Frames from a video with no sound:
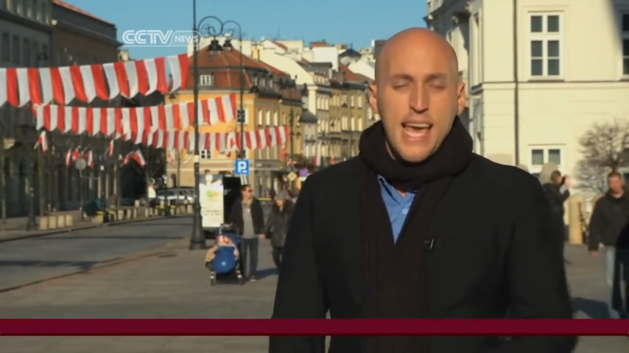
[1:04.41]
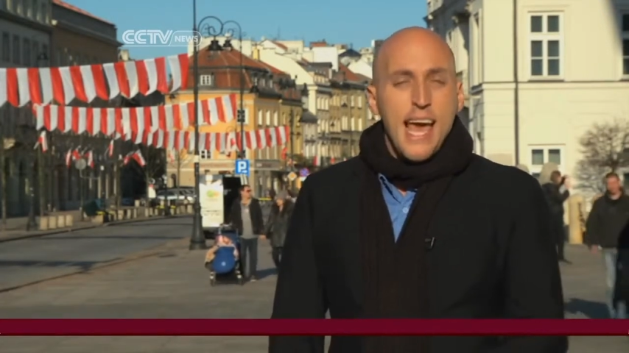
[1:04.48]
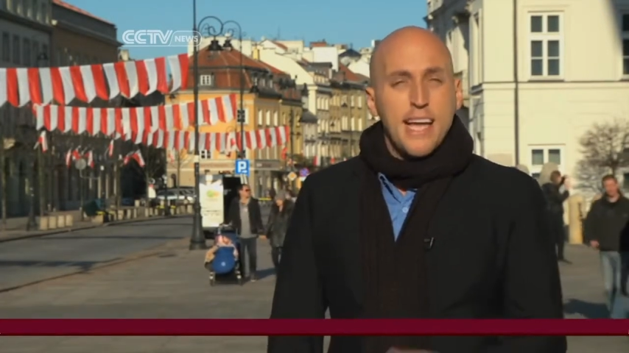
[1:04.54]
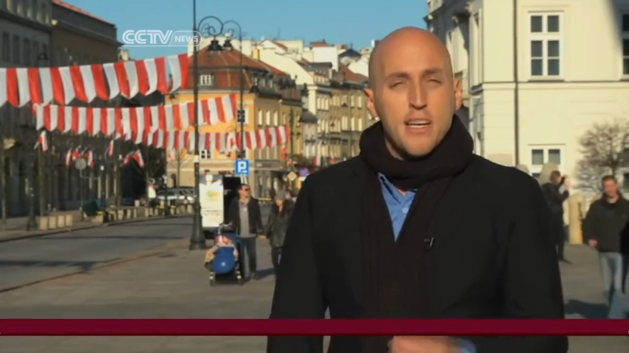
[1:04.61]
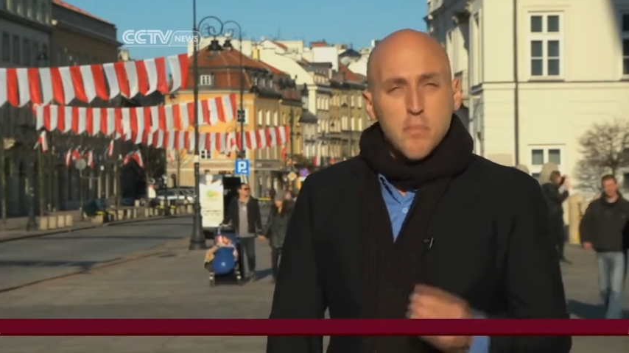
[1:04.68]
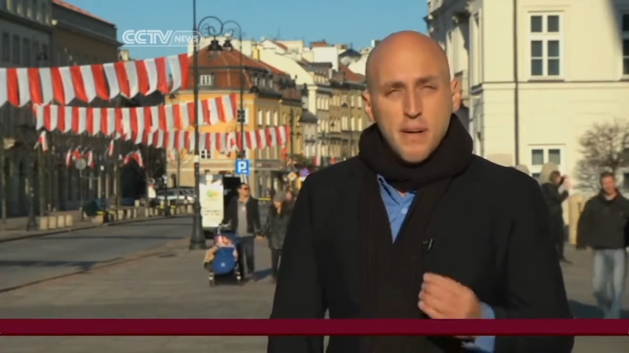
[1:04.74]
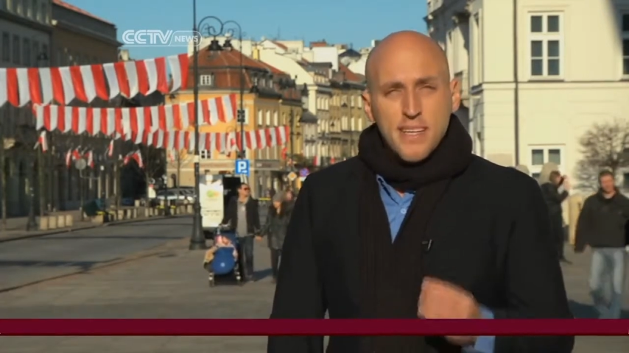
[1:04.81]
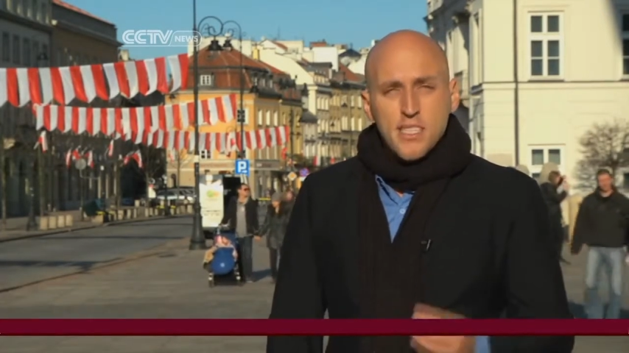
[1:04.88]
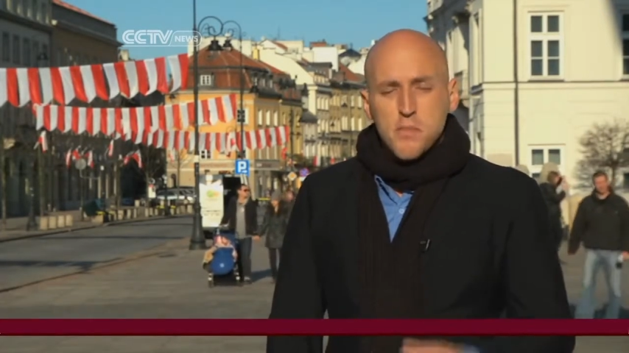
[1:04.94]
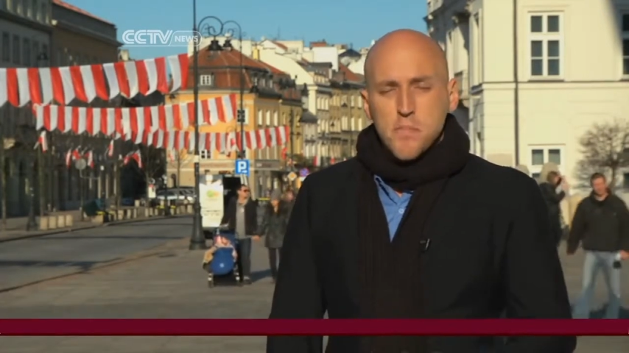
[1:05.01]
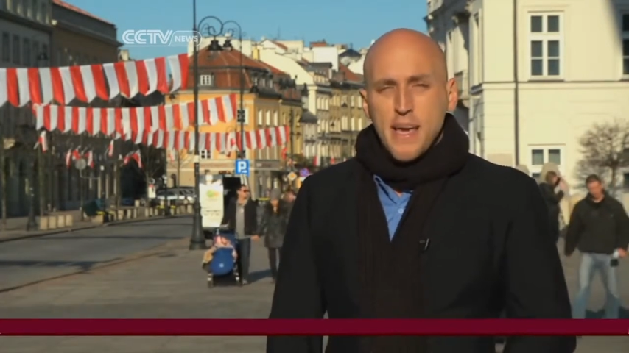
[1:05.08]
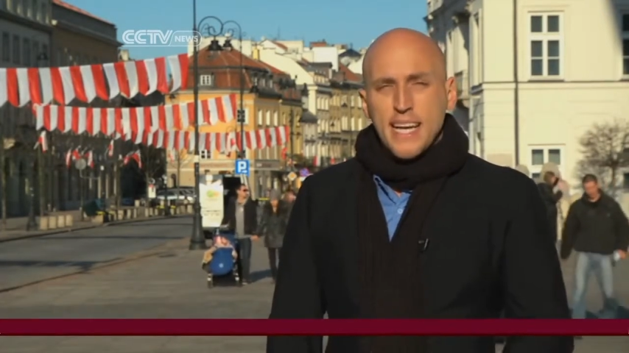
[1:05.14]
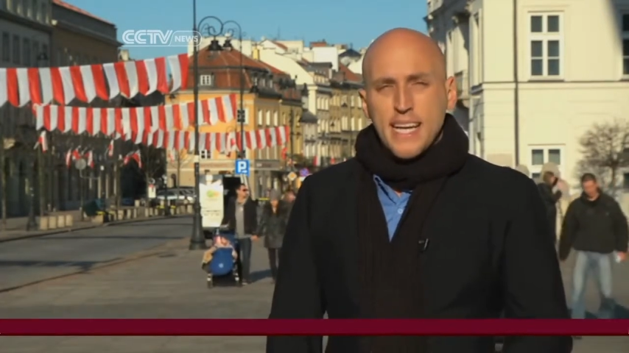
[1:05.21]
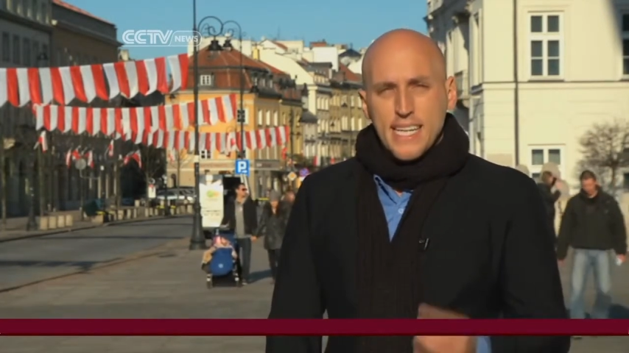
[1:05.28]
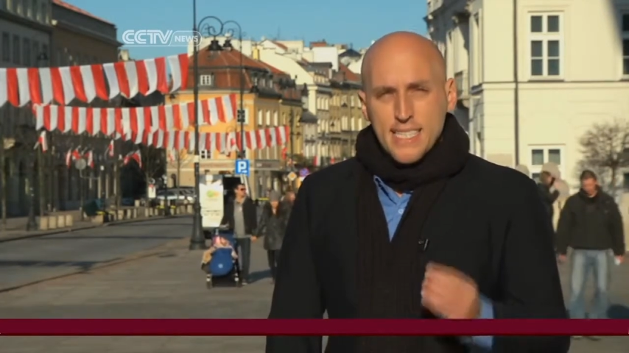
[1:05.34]
and must
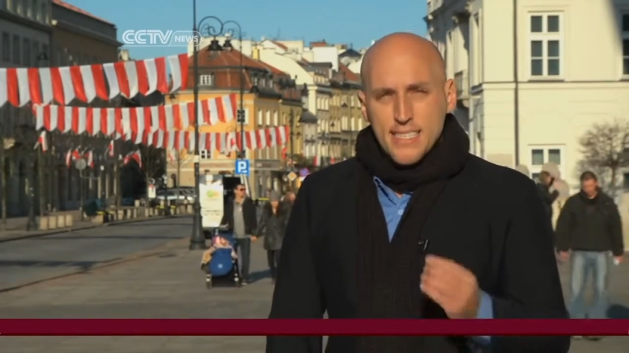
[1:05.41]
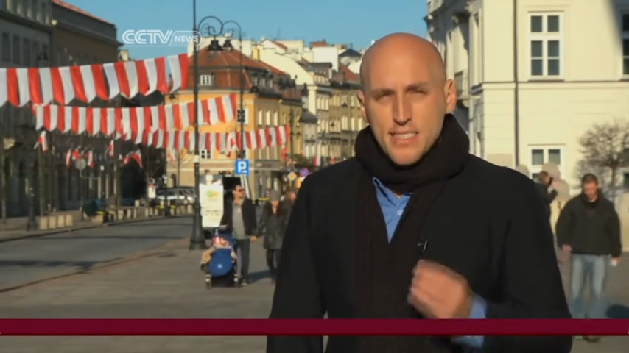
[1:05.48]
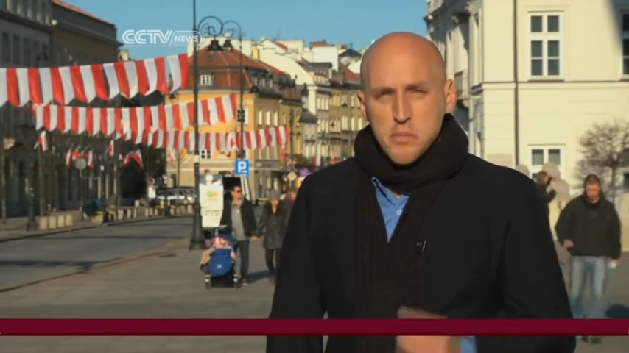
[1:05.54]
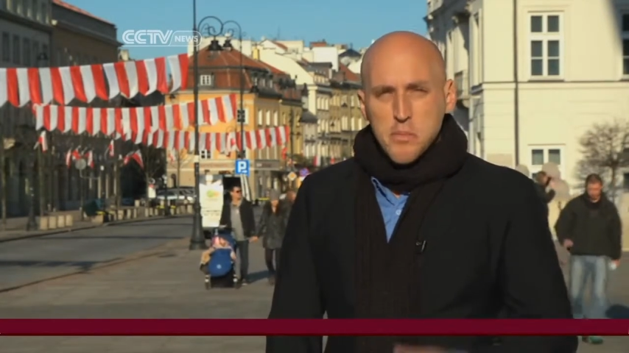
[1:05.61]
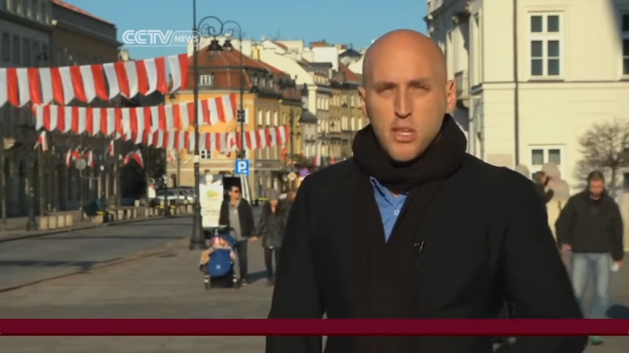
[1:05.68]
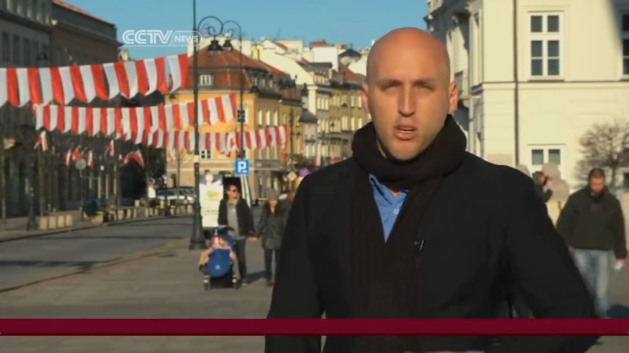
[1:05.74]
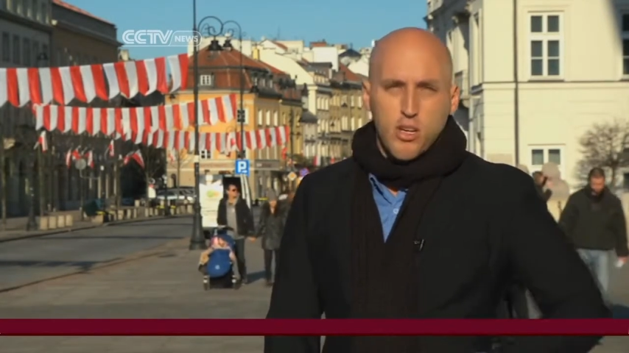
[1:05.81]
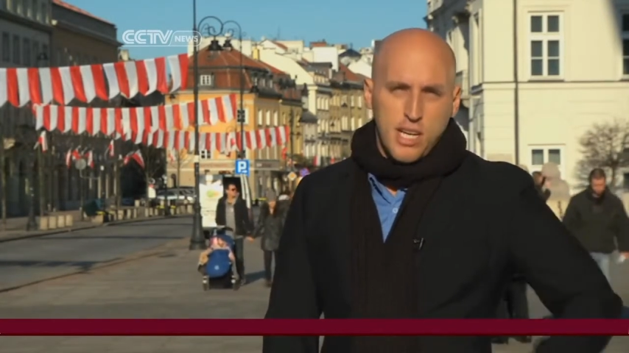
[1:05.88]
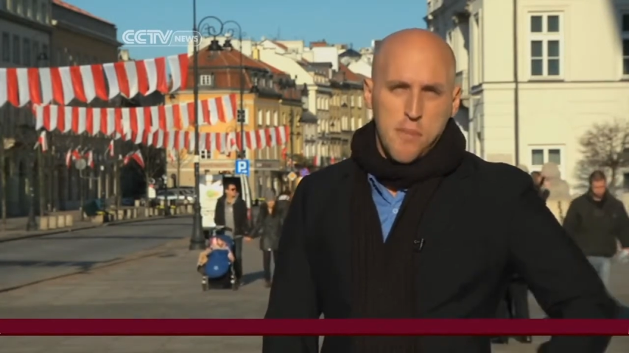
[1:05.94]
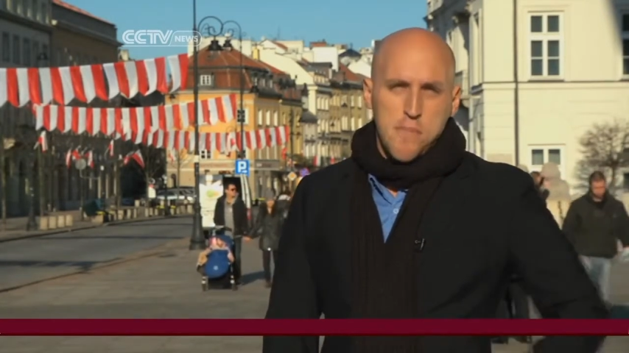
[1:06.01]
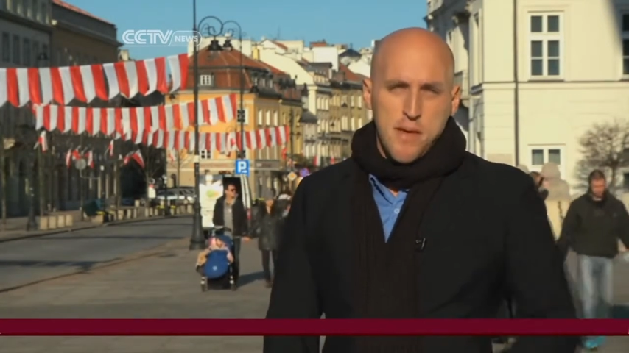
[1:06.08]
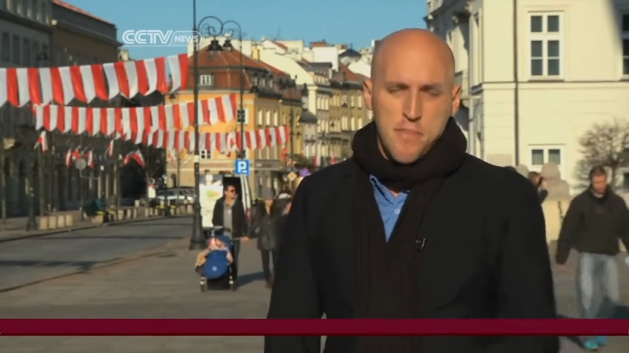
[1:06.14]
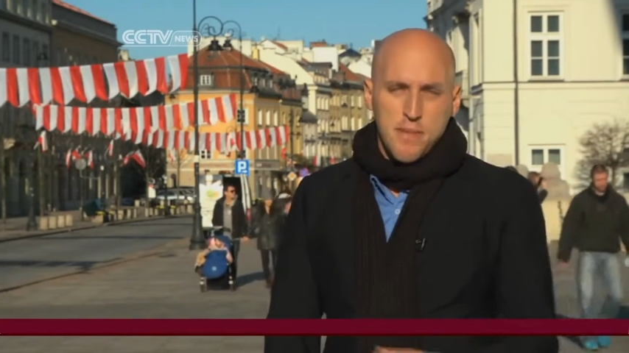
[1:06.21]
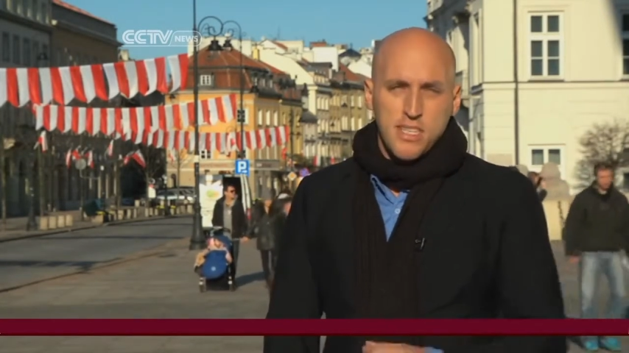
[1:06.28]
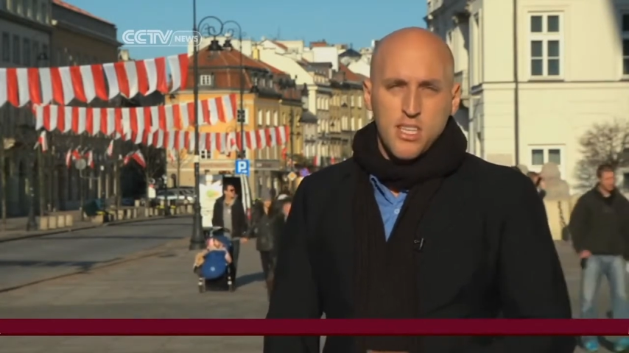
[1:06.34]
make a similar
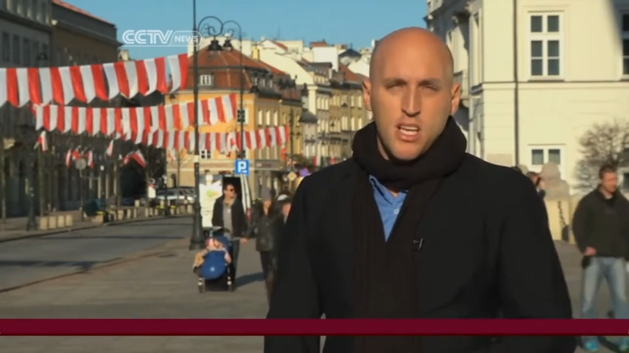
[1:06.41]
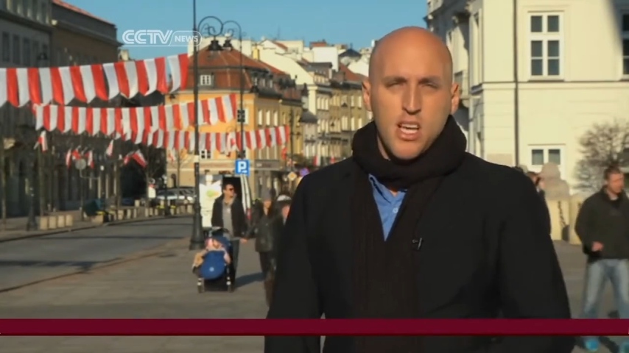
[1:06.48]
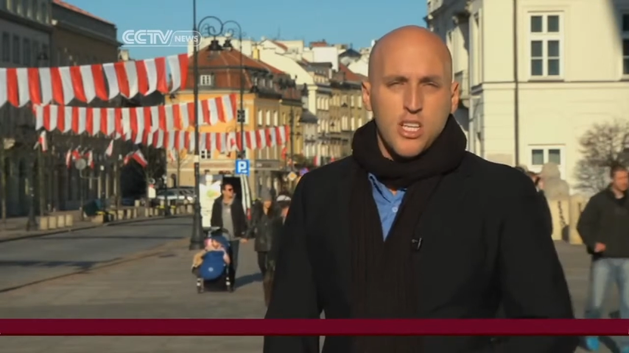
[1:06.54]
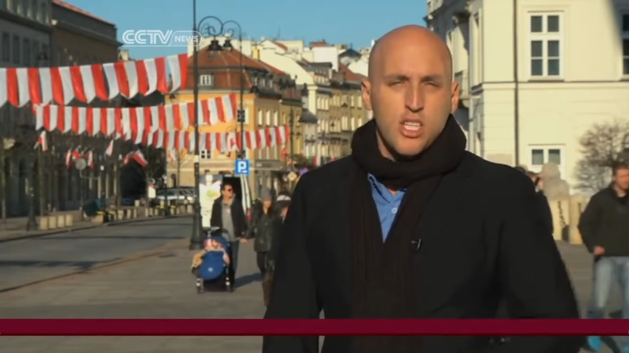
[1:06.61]
commitment